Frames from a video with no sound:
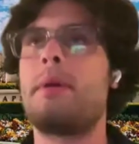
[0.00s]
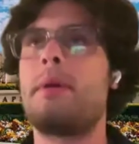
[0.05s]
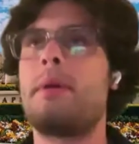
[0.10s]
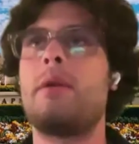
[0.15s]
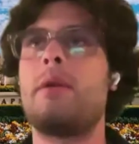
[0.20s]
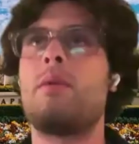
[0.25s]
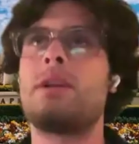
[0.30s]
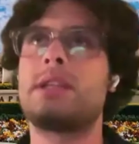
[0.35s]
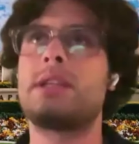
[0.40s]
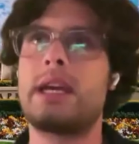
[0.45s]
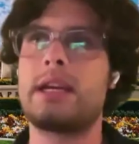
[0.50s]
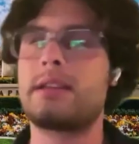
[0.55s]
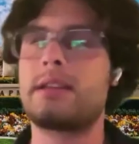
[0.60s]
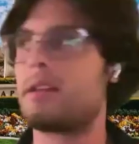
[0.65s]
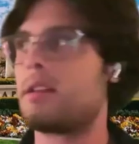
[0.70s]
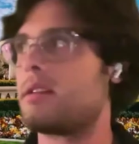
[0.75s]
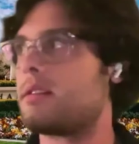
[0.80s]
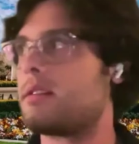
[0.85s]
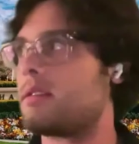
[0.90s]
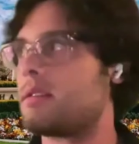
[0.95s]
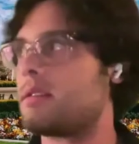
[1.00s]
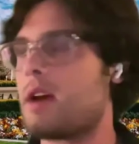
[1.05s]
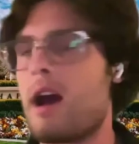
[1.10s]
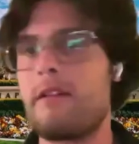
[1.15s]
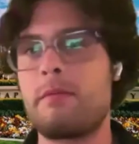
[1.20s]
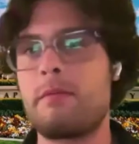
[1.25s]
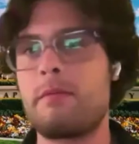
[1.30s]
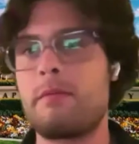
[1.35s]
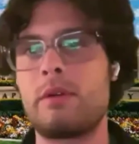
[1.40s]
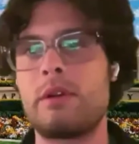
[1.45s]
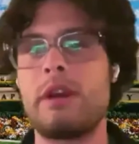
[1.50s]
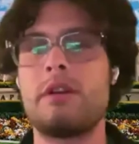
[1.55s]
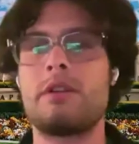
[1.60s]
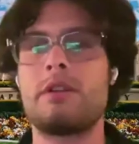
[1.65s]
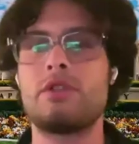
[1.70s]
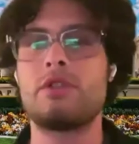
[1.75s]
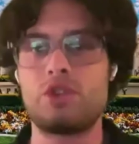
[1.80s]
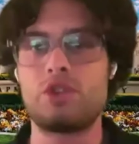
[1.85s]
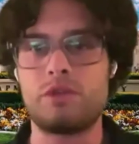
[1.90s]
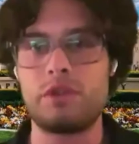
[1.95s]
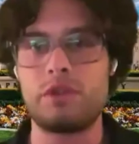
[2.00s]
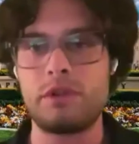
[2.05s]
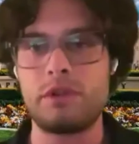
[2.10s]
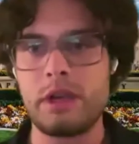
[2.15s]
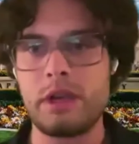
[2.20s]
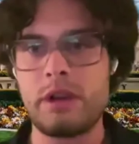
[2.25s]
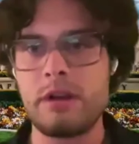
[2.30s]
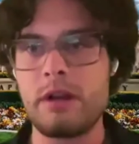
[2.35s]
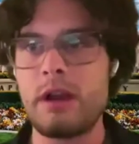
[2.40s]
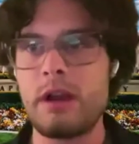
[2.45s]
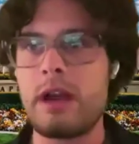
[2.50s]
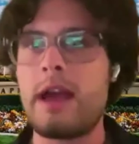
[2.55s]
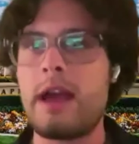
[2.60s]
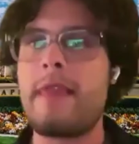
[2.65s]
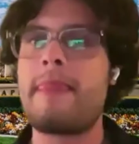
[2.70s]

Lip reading: but once it gets into sophomore year, junior year,